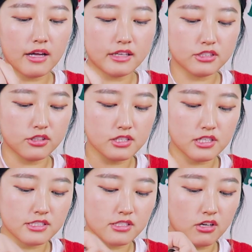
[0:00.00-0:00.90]
I tell you
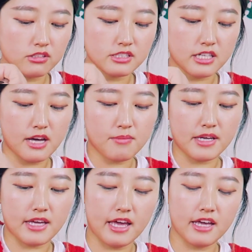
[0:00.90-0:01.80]
guys all the time I
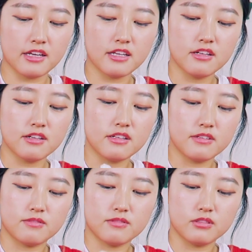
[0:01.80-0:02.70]
hate,
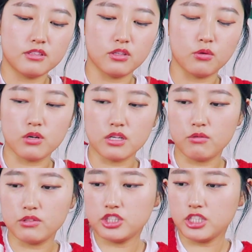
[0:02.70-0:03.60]
working
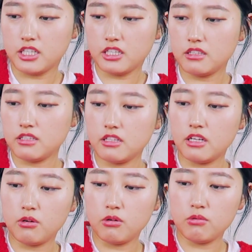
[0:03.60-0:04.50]
with chicken
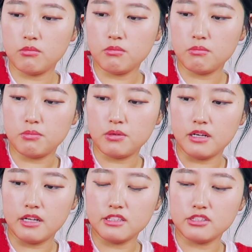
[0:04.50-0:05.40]
at home? But
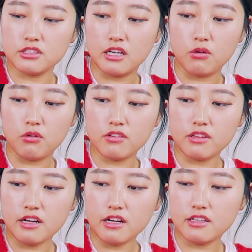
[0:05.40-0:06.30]
I need to get over
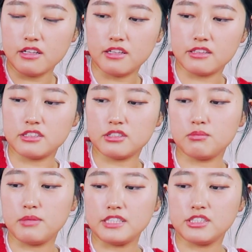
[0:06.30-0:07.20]
that, and I need to
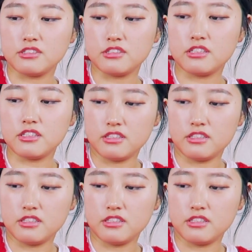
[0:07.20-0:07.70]
master.